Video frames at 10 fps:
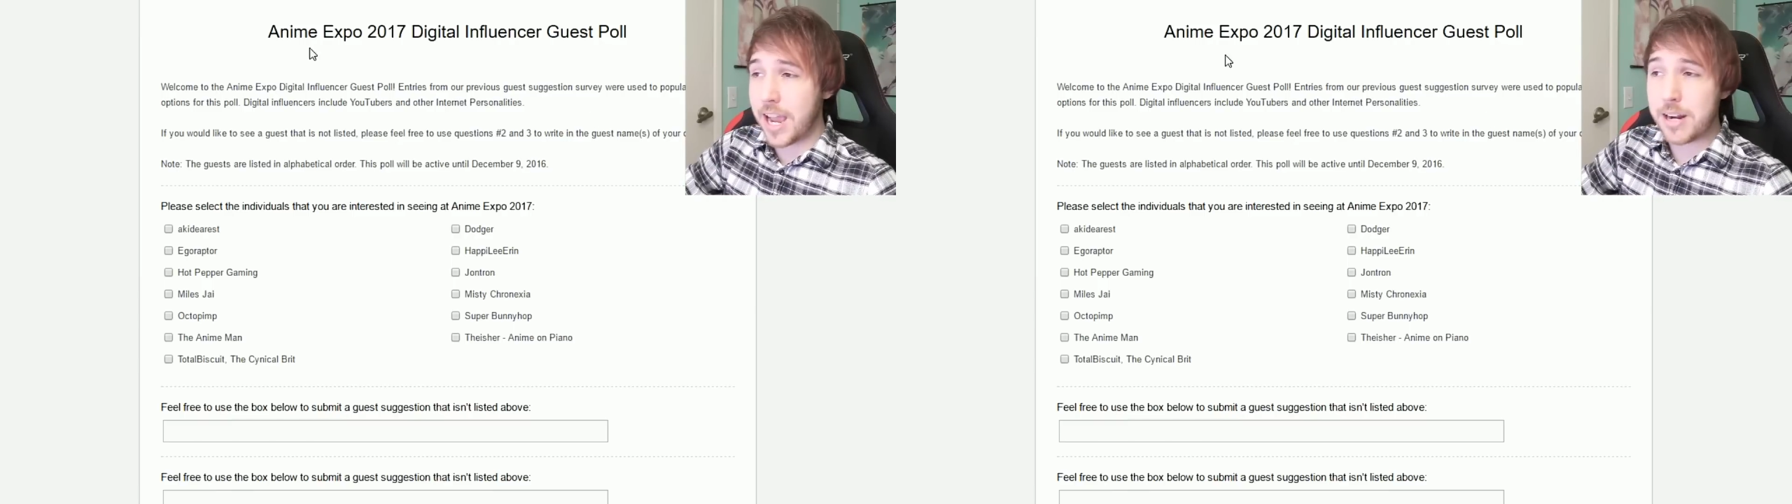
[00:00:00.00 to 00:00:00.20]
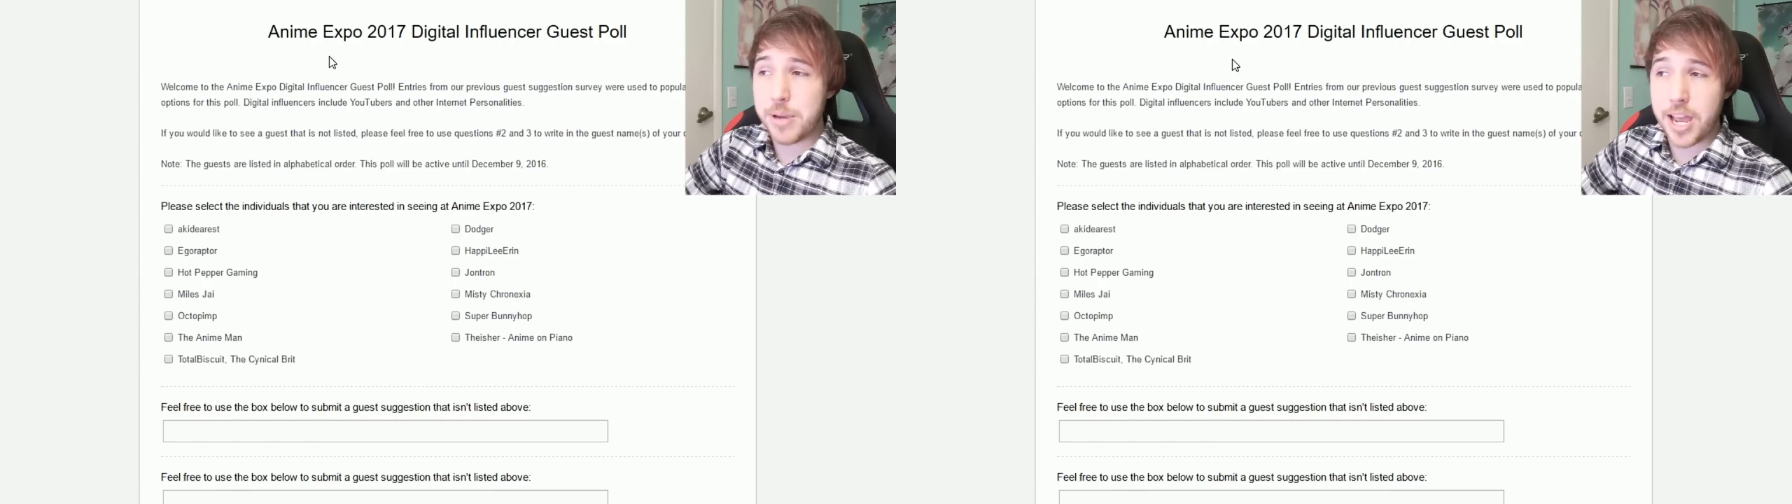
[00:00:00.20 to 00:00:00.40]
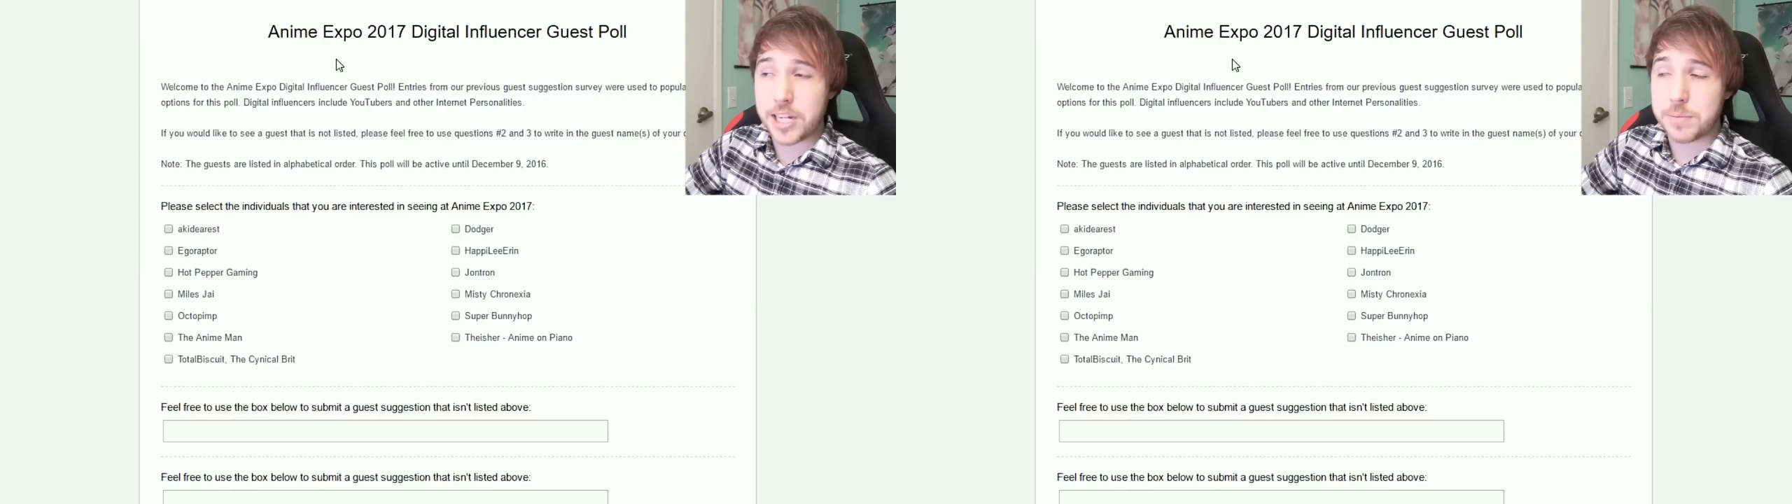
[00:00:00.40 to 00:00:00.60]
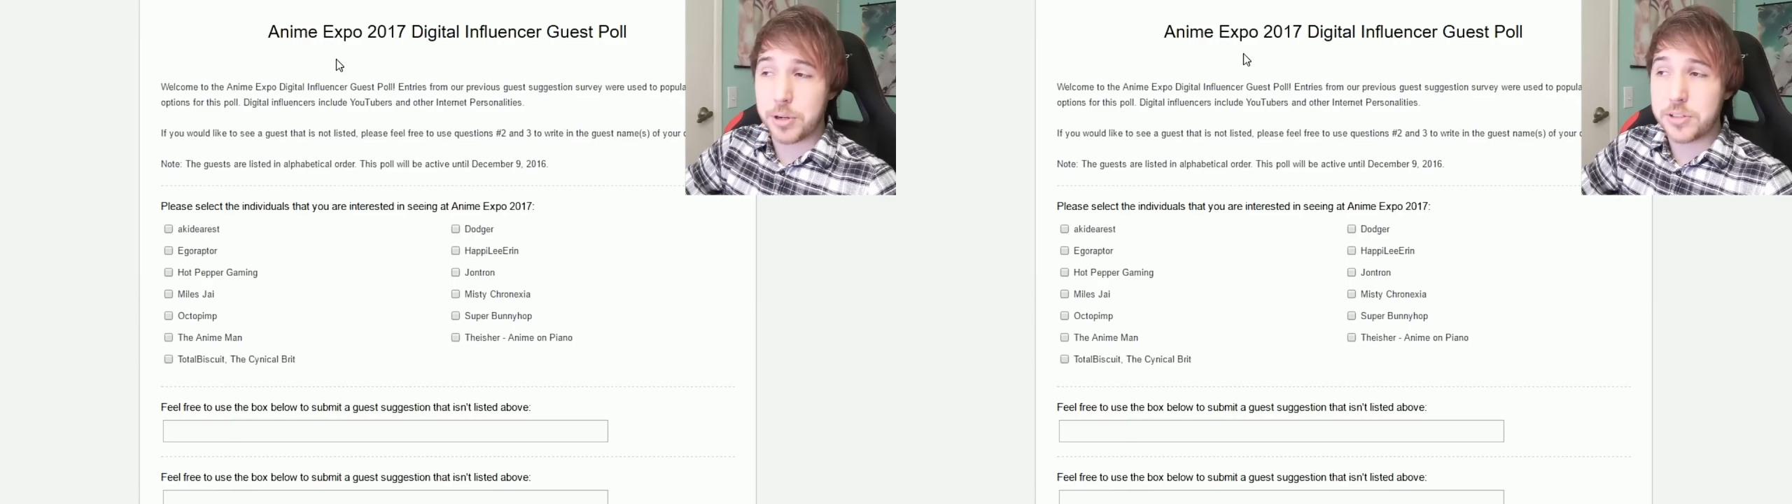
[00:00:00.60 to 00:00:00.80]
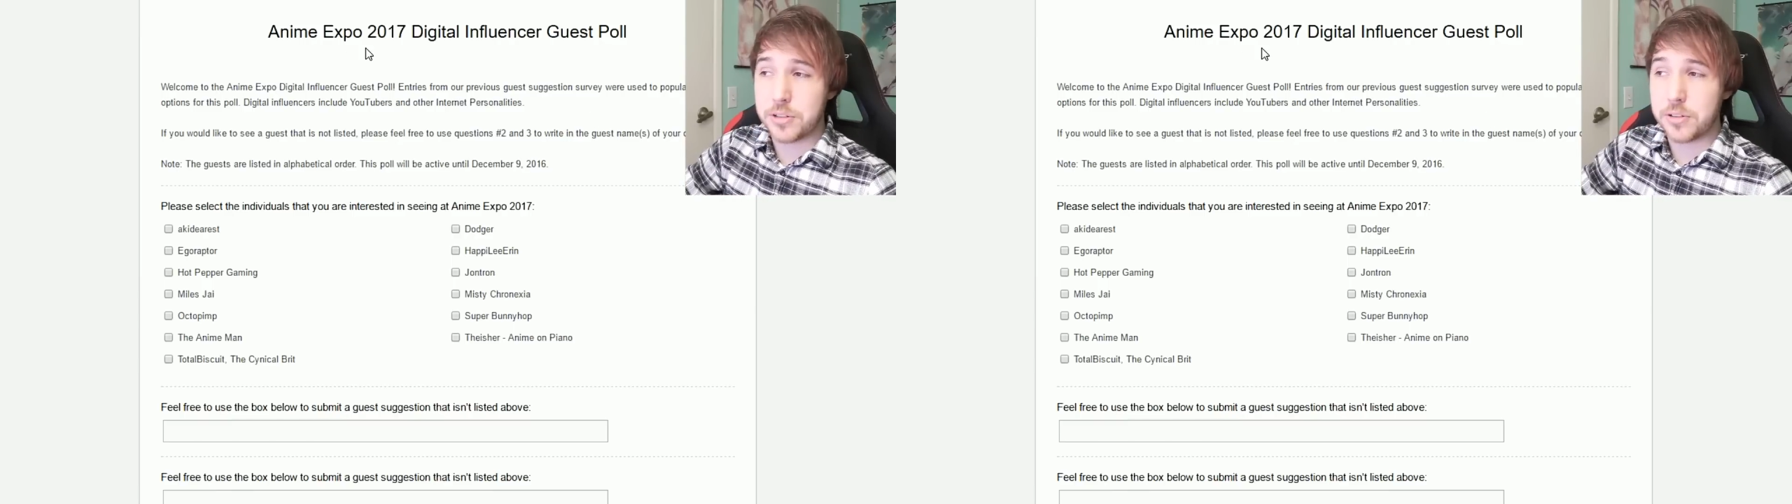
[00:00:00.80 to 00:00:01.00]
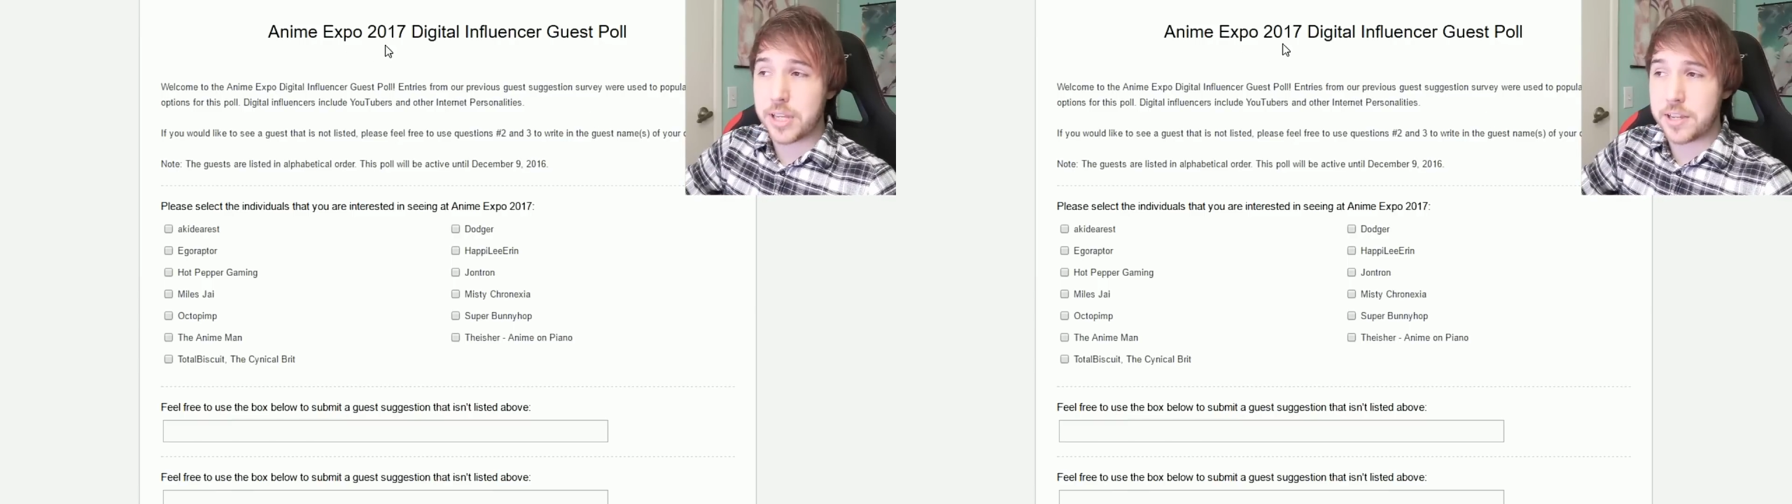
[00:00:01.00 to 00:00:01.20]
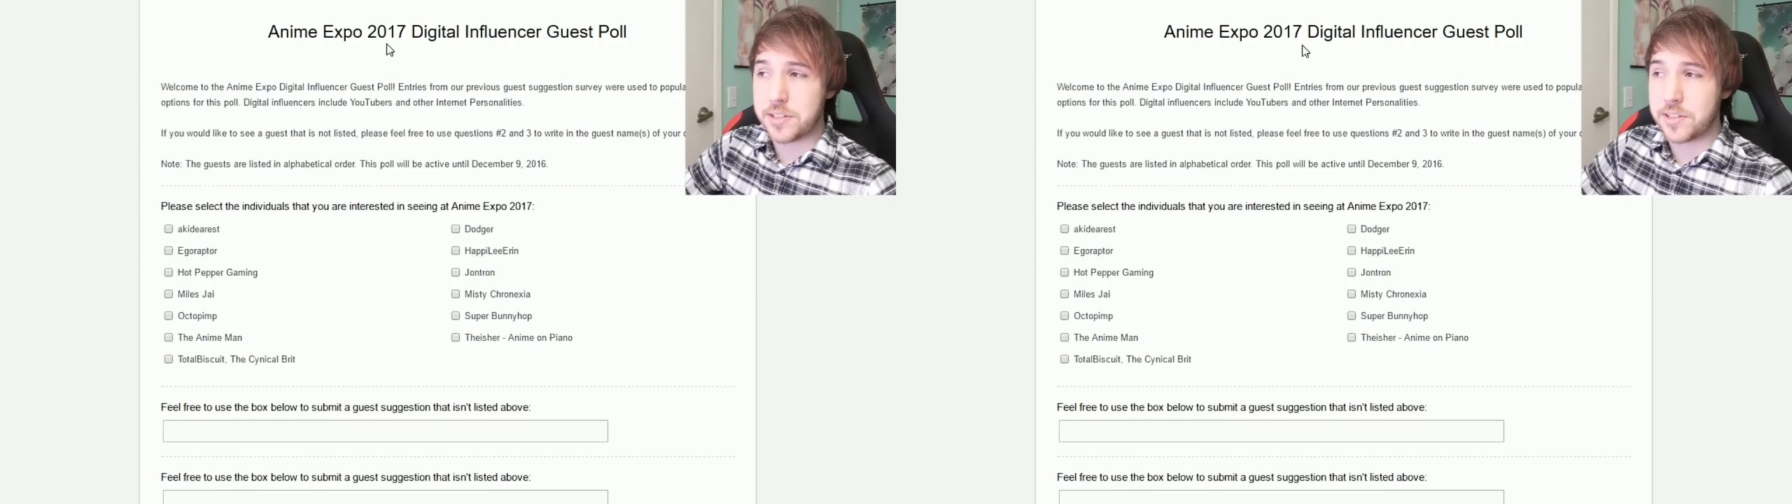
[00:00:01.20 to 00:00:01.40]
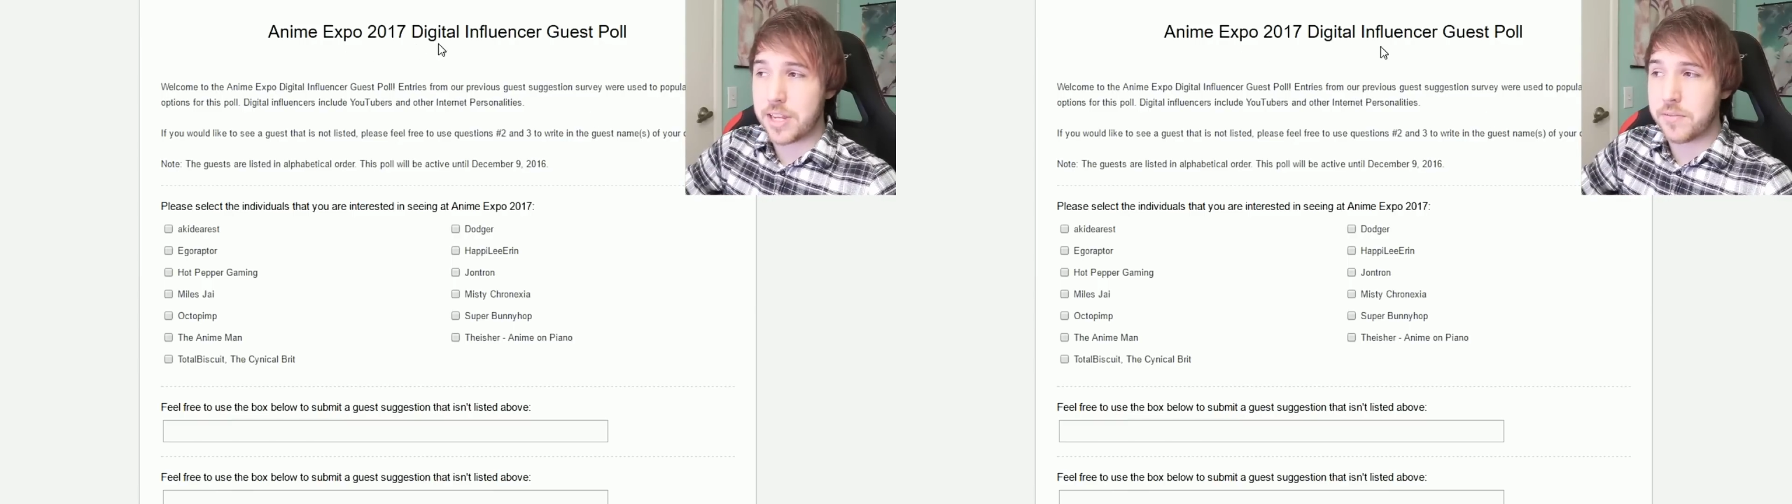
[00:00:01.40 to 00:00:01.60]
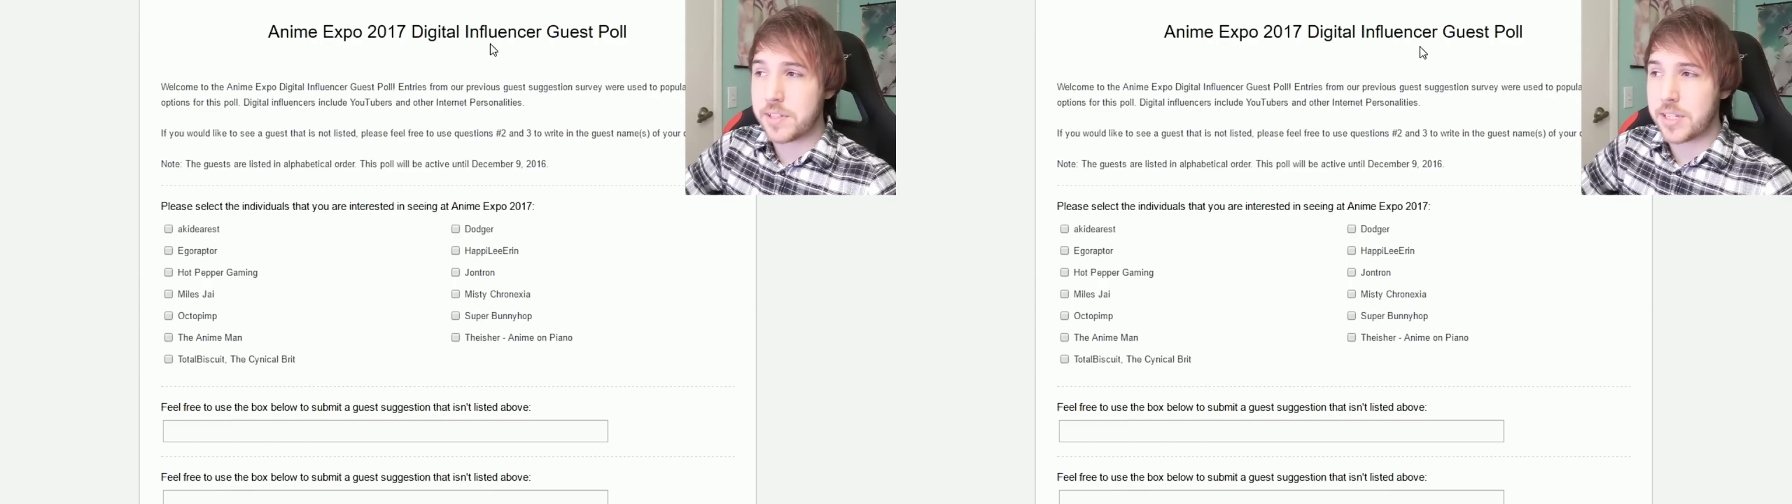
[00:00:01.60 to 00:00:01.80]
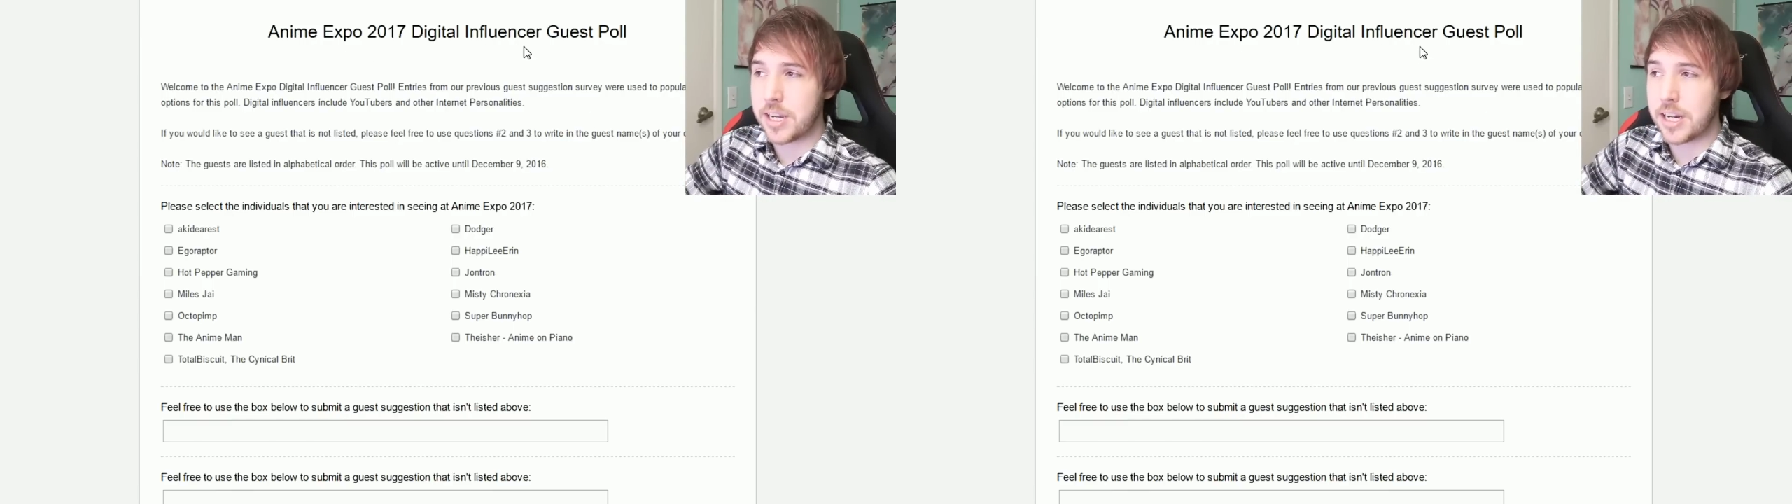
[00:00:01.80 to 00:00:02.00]
Anime Expo
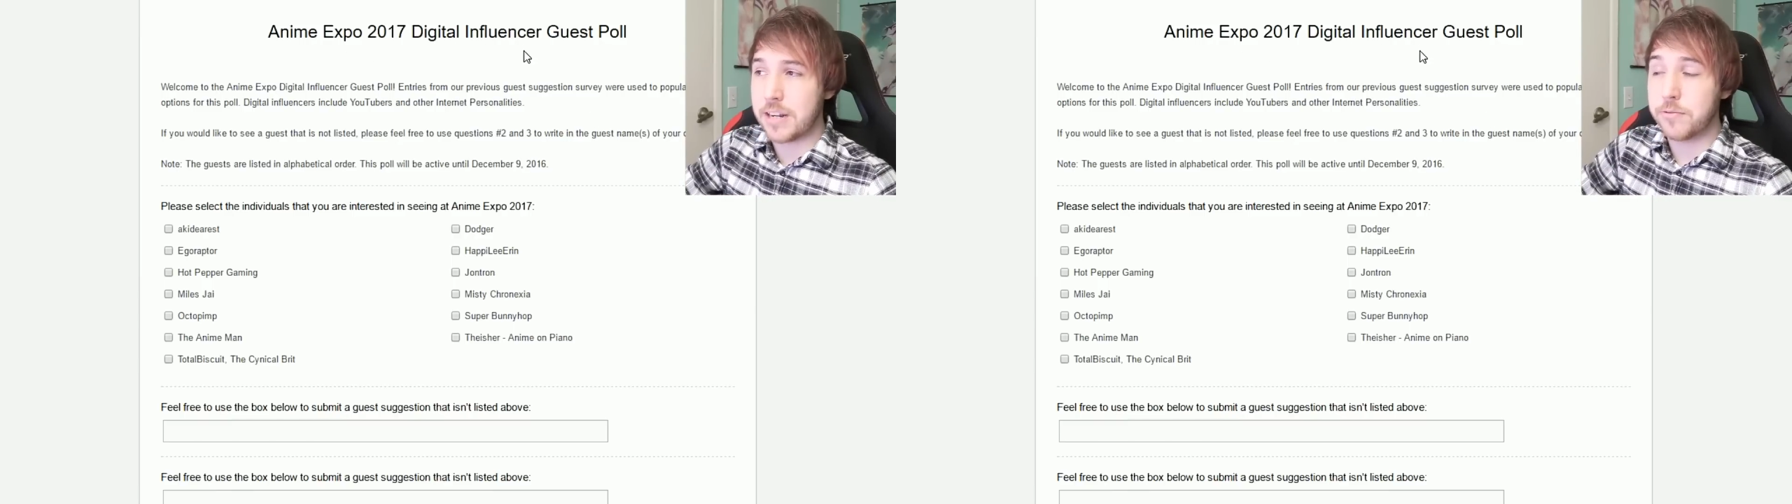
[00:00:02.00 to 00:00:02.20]
2017